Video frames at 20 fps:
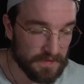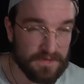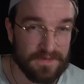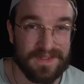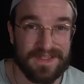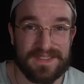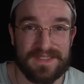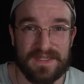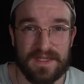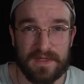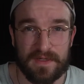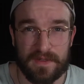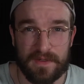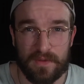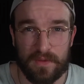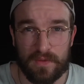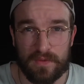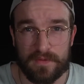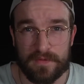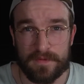let's take a
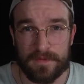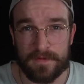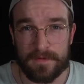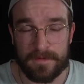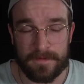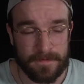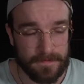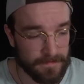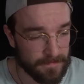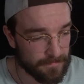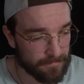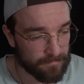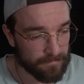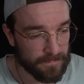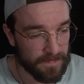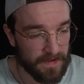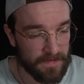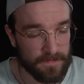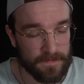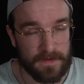look
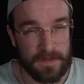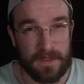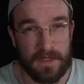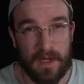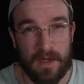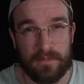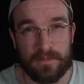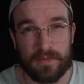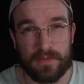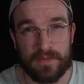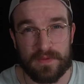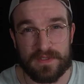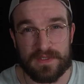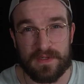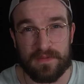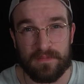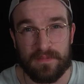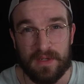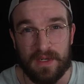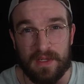at the upper
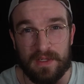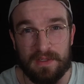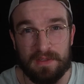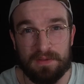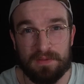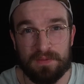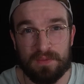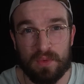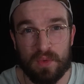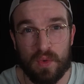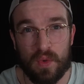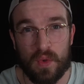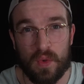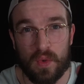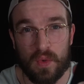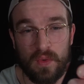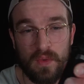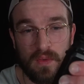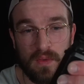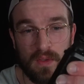assembly,
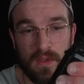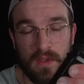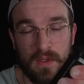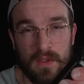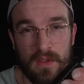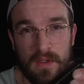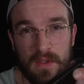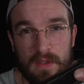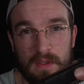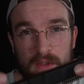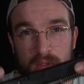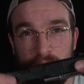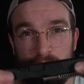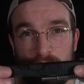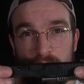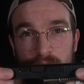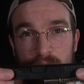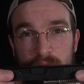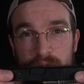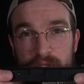or
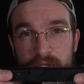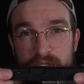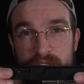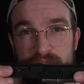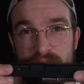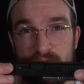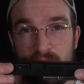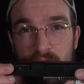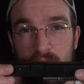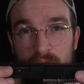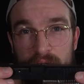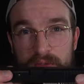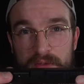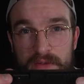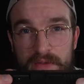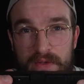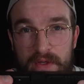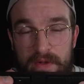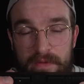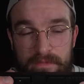the slide
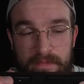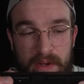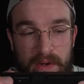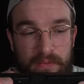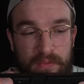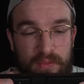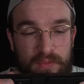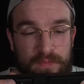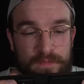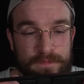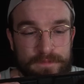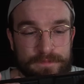and barrel.